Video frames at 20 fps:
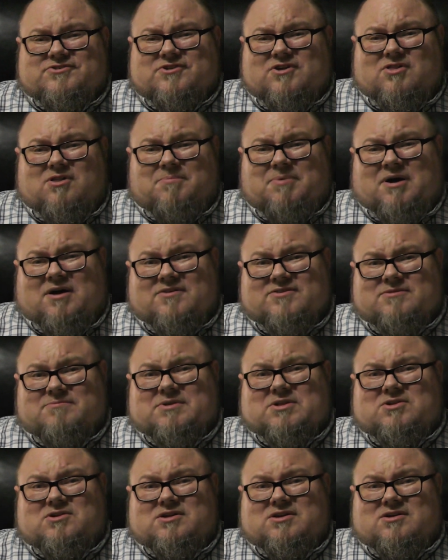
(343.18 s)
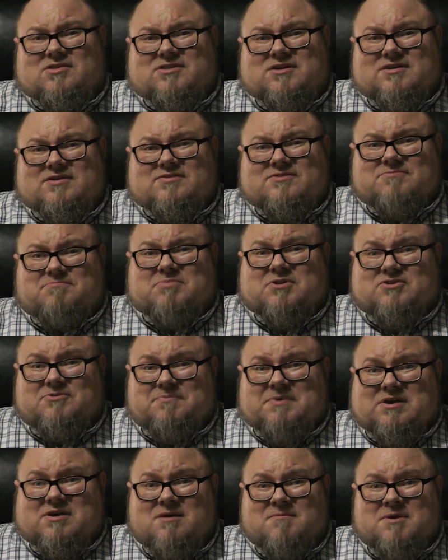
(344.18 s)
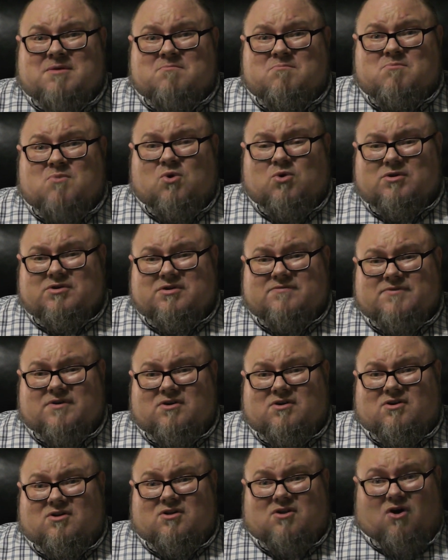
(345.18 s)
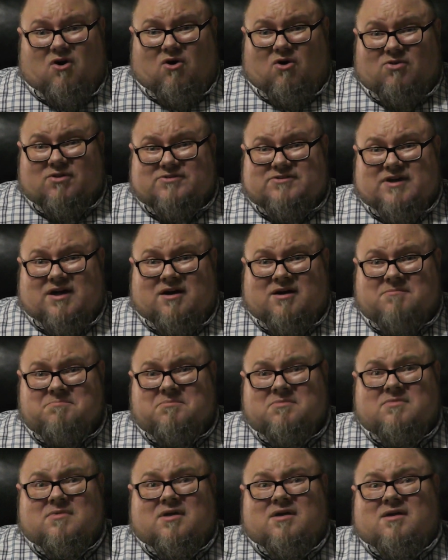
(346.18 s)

still a possibility on these, but it's becoming more difficult all the time.